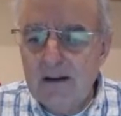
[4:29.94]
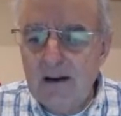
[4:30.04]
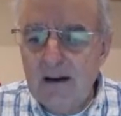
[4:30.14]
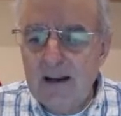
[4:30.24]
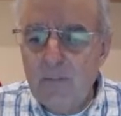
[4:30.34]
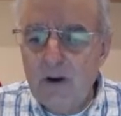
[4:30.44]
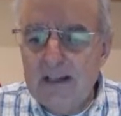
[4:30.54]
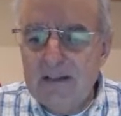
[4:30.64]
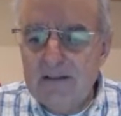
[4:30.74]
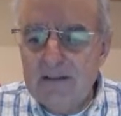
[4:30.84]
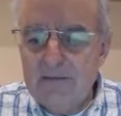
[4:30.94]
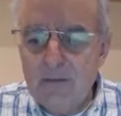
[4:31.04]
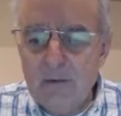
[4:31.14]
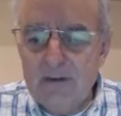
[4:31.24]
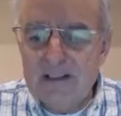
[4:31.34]
I am waiting
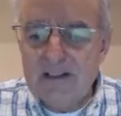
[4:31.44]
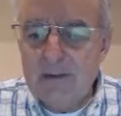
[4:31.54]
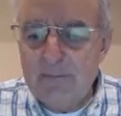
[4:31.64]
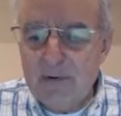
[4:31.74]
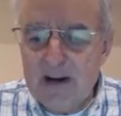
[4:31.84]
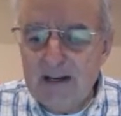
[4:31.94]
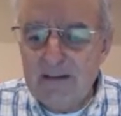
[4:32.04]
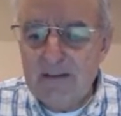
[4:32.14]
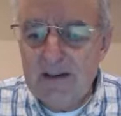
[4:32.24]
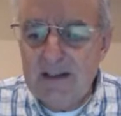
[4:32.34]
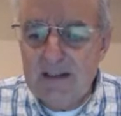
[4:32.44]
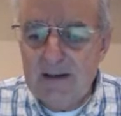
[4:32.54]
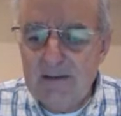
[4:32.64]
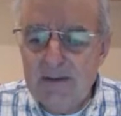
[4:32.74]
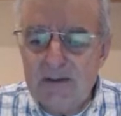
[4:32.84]
for it to break
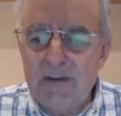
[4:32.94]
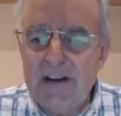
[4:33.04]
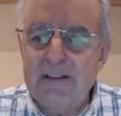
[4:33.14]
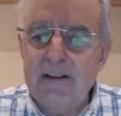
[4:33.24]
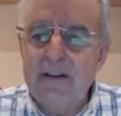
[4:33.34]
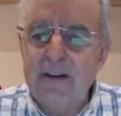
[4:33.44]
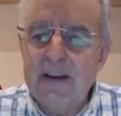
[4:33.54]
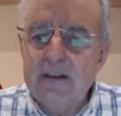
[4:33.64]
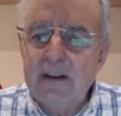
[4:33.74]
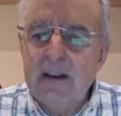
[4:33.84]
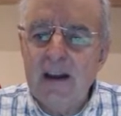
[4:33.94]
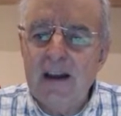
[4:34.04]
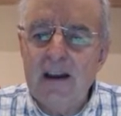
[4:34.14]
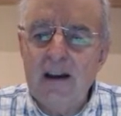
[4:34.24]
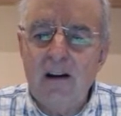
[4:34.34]
the trend line.
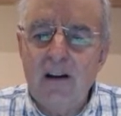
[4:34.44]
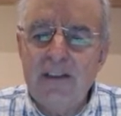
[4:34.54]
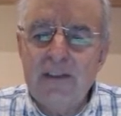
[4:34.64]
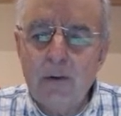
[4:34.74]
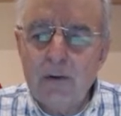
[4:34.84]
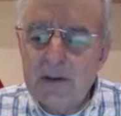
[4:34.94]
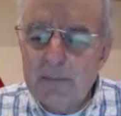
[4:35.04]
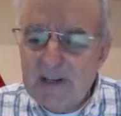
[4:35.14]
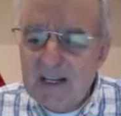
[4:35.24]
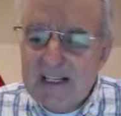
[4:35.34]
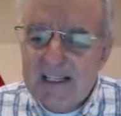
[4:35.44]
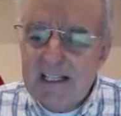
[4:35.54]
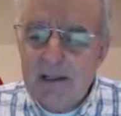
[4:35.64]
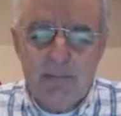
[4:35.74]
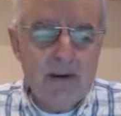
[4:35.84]
I thought there'd be a
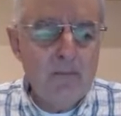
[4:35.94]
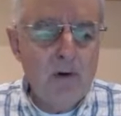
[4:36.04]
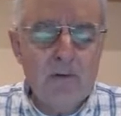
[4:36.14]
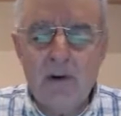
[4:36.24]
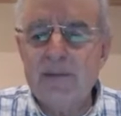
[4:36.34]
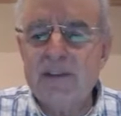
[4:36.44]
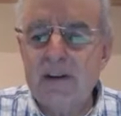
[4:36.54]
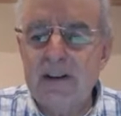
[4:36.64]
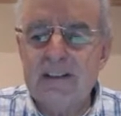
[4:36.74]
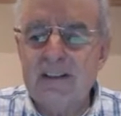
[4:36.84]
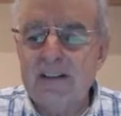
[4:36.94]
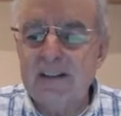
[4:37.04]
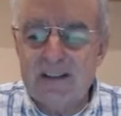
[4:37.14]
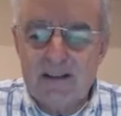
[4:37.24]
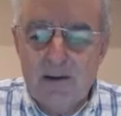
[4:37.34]
little bit more upside to
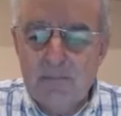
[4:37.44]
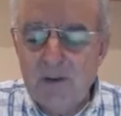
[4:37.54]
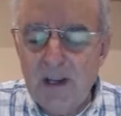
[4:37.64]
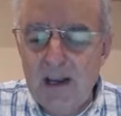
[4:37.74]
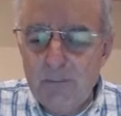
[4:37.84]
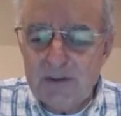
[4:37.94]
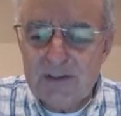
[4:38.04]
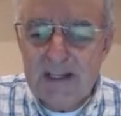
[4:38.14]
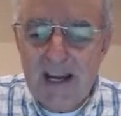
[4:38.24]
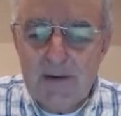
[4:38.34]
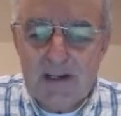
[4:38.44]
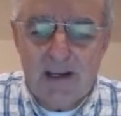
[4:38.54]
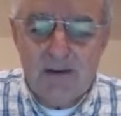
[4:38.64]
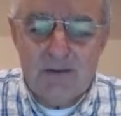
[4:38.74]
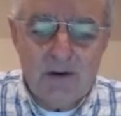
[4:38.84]
this. We'll see how it
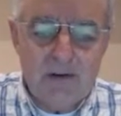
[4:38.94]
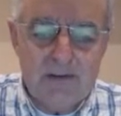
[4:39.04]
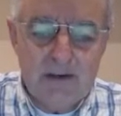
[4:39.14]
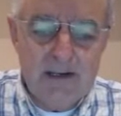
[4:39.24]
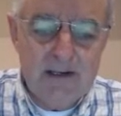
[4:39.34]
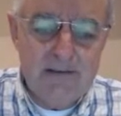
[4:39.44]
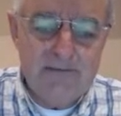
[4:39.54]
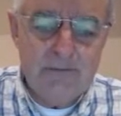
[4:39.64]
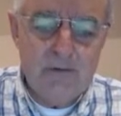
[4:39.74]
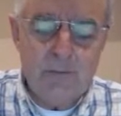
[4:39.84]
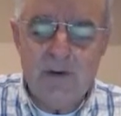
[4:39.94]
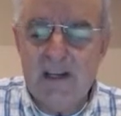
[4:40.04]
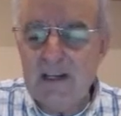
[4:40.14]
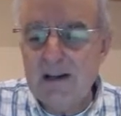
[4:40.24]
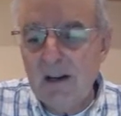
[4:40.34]
goes on for the
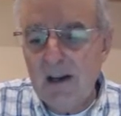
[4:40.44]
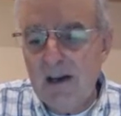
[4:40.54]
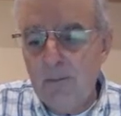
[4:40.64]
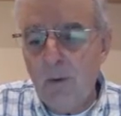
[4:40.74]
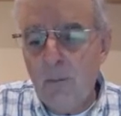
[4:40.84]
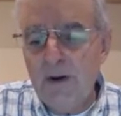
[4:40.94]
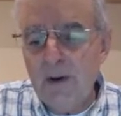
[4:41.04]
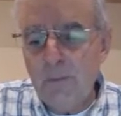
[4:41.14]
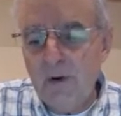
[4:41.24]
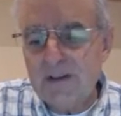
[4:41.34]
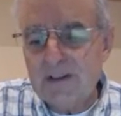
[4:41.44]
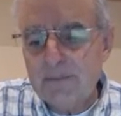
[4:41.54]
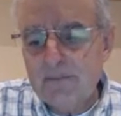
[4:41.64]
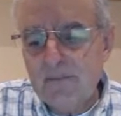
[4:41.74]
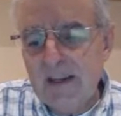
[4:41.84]
week. What I want
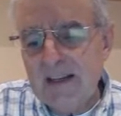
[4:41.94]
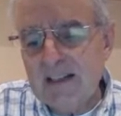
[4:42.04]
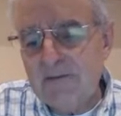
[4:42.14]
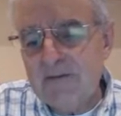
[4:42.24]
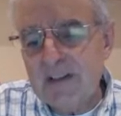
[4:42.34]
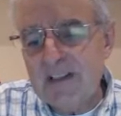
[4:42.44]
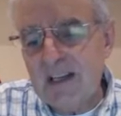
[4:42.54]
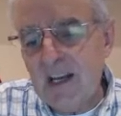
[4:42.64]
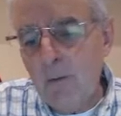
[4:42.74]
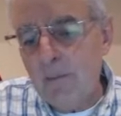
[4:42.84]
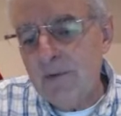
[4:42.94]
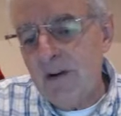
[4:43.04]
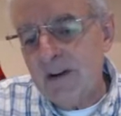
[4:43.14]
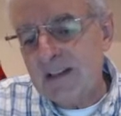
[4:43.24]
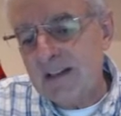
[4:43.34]
is for it to go up
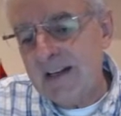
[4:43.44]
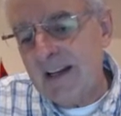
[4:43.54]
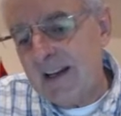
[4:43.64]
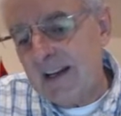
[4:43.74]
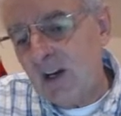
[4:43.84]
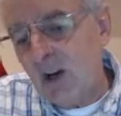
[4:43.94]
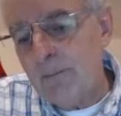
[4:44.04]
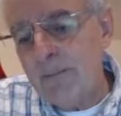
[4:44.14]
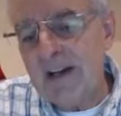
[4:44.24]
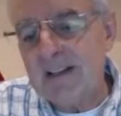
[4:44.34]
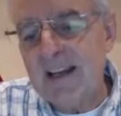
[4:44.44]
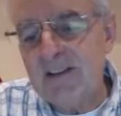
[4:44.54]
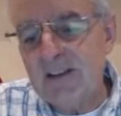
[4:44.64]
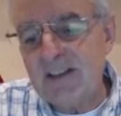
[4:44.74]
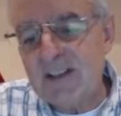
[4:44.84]
nicely and then come back
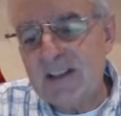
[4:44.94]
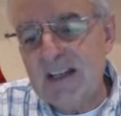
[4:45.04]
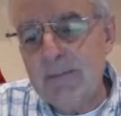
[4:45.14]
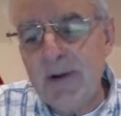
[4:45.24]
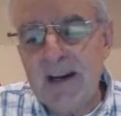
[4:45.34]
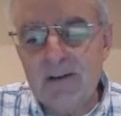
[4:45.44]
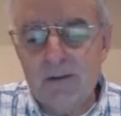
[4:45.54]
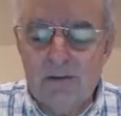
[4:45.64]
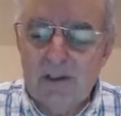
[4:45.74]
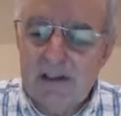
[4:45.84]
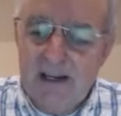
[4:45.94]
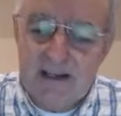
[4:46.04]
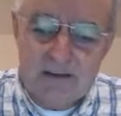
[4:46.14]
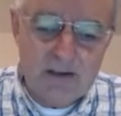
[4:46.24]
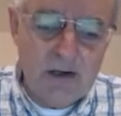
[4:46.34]
down at a steep angle
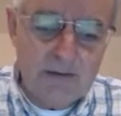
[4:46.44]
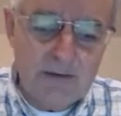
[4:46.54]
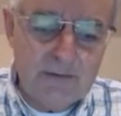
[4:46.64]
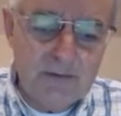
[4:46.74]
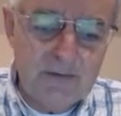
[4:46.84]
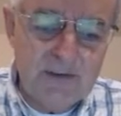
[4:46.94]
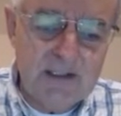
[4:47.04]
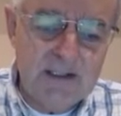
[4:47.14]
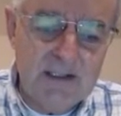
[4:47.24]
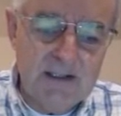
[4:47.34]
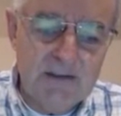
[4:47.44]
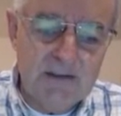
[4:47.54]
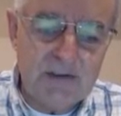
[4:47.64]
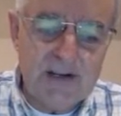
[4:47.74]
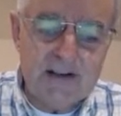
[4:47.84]
and cut through the
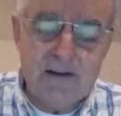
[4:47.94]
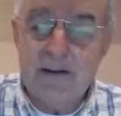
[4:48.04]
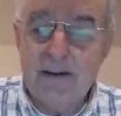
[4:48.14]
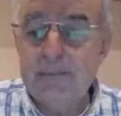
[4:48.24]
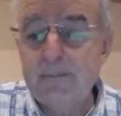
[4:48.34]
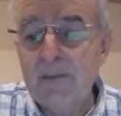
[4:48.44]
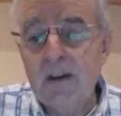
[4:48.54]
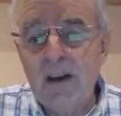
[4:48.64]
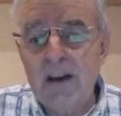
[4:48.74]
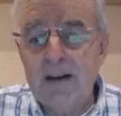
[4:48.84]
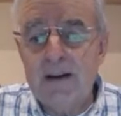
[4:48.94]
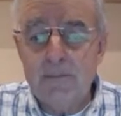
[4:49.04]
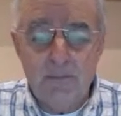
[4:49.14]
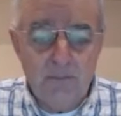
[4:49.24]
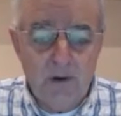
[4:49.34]
trend line.
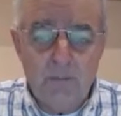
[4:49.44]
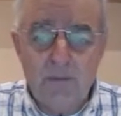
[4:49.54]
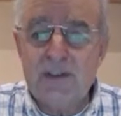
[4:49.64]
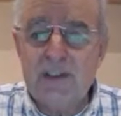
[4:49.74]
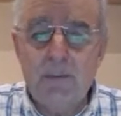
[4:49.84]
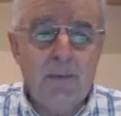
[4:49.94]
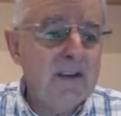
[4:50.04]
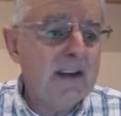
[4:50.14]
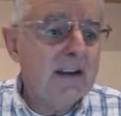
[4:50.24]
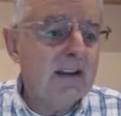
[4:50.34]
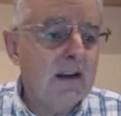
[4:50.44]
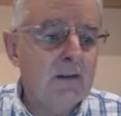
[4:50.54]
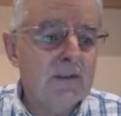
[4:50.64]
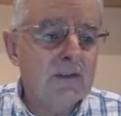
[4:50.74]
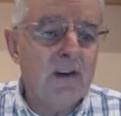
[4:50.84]
We'll see where that
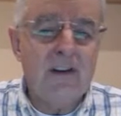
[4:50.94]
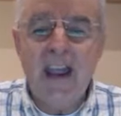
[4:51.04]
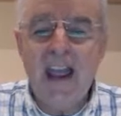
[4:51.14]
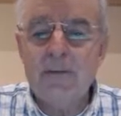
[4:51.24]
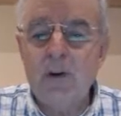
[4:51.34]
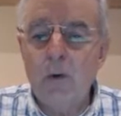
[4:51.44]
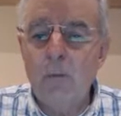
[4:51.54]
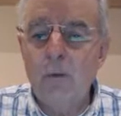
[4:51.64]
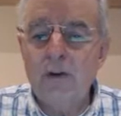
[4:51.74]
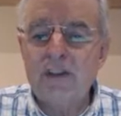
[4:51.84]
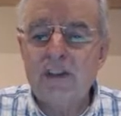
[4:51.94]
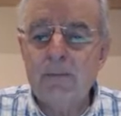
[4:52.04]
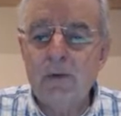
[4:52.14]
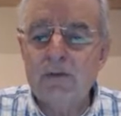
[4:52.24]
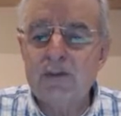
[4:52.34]
goes. I have got one
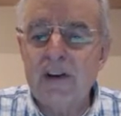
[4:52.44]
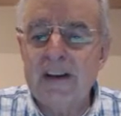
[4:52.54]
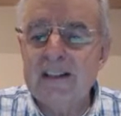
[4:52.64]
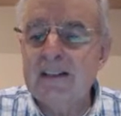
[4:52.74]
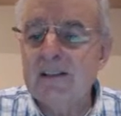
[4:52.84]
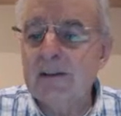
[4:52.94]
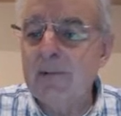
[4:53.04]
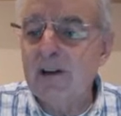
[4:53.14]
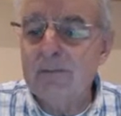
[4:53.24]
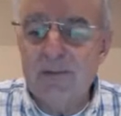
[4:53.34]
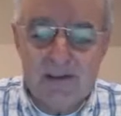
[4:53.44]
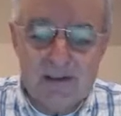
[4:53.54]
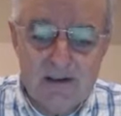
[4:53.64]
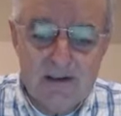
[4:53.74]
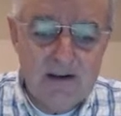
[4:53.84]
small trade in at the moment.
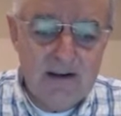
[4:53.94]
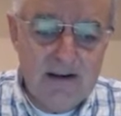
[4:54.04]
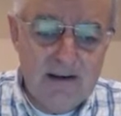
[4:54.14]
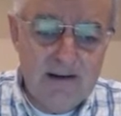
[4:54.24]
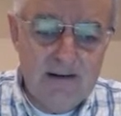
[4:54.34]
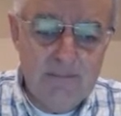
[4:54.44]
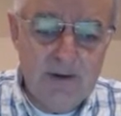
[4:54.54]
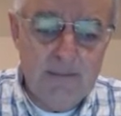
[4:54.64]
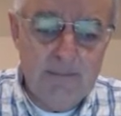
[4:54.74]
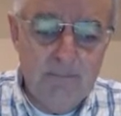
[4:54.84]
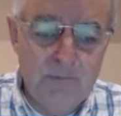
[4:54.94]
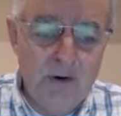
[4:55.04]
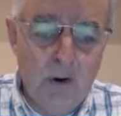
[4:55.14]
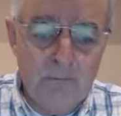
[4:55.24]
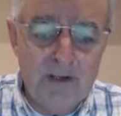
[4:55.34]
I'm
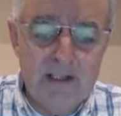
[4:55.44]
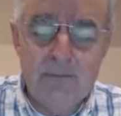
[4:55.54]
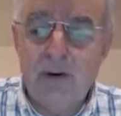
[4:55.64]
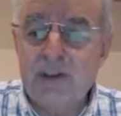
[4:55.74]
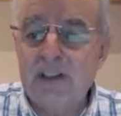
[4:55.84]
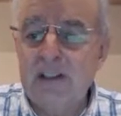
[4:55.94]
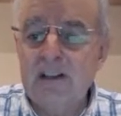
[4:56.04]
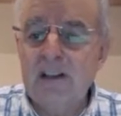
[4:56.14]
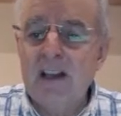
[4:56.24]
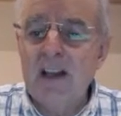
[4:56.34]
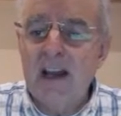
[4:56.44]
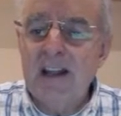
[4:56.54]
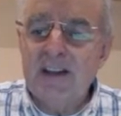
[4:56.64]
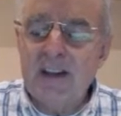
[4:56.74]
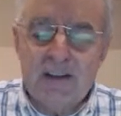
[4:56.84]
not really rushing.
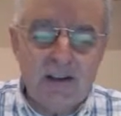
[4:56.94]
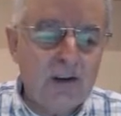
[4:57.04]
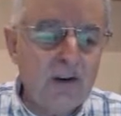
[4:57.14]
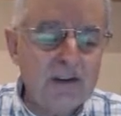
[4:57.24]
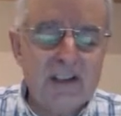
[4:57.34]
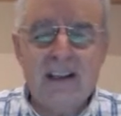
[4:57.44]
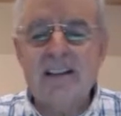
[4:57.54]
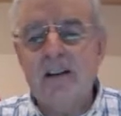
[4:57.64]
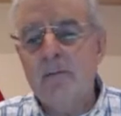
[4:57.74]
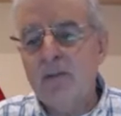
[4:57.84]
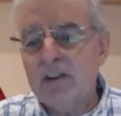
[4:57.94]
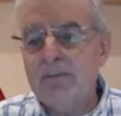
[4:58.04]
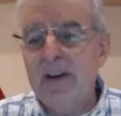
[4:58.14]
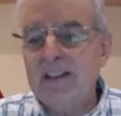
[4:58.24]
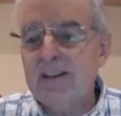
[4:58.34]
The crosses are much
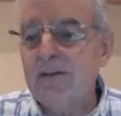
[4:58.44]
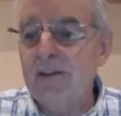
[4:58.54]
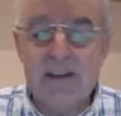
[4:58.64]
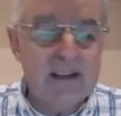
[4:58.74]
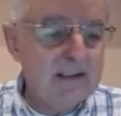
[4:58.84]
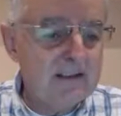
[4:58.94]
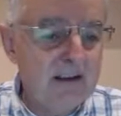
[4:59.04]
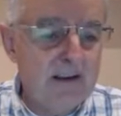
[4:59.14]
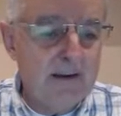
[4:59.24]
better on this.